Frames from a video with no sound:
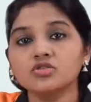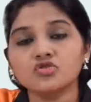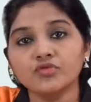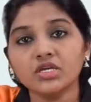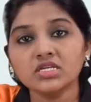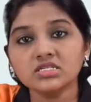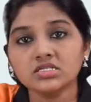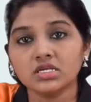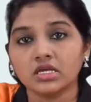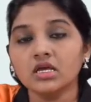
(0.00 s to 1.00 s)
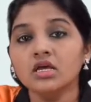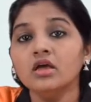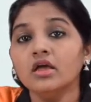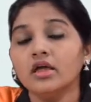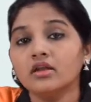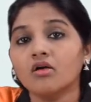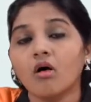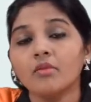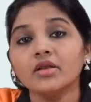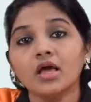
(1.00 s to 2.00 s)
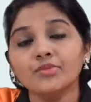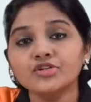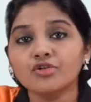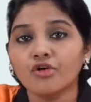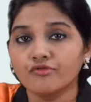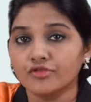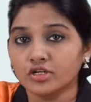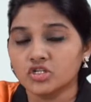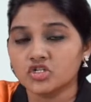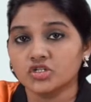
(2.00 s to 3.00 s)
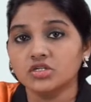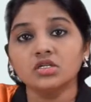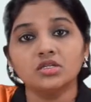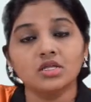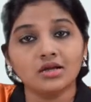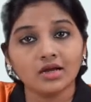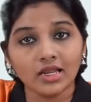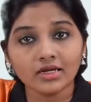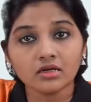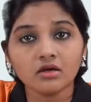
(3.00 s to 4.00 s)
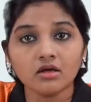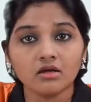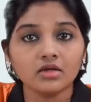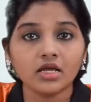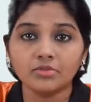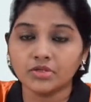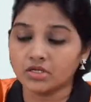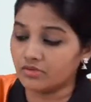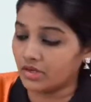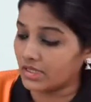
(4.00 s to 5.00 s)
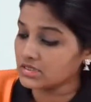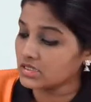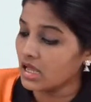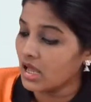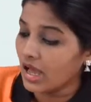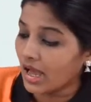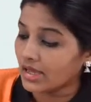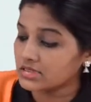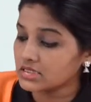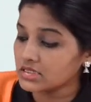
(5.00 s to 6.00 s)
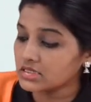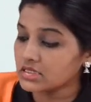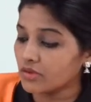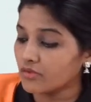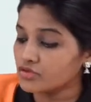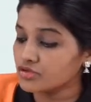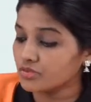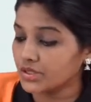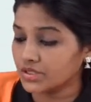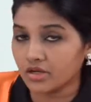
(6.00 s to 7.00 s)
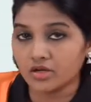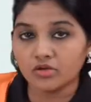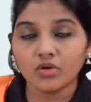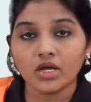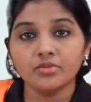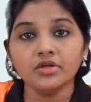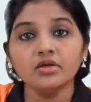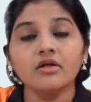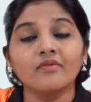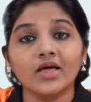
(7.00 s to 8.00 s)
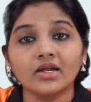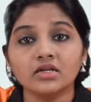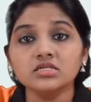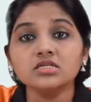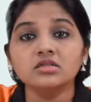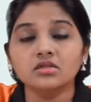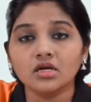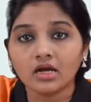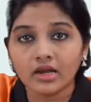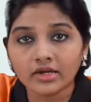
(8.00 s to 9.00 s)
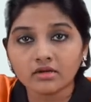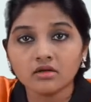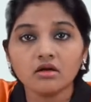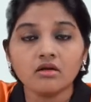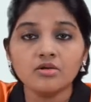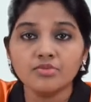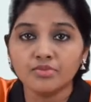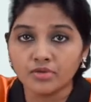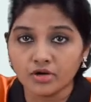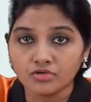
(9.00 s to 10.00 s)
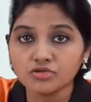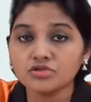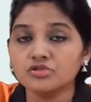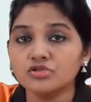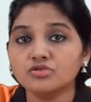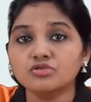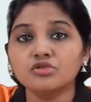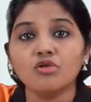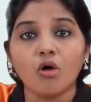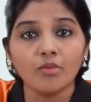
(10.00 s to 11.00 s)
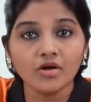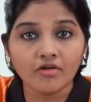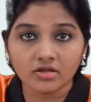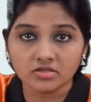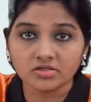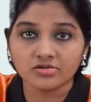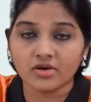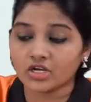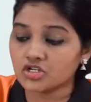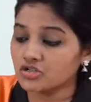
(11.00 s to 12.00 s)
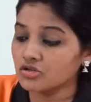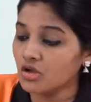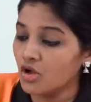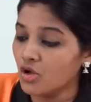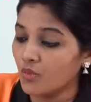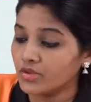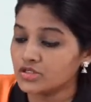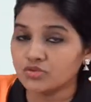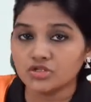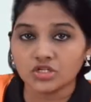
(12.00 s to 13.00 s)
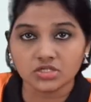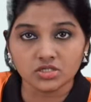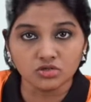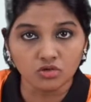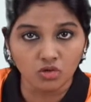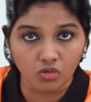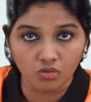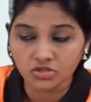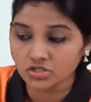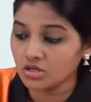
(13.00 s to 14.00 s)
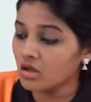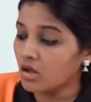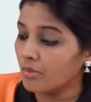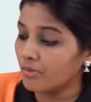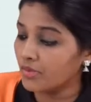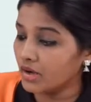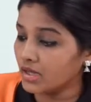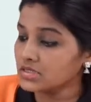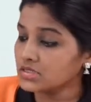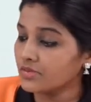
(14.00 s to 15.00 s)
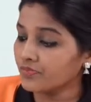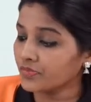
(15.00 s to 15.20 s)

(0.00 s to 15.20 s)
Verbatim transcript: So we can say in common emitter configuration, the collector current can be given as IC is equals to beta into IB. That is the collector current produced due to the normal transistor action when switch S is closed plus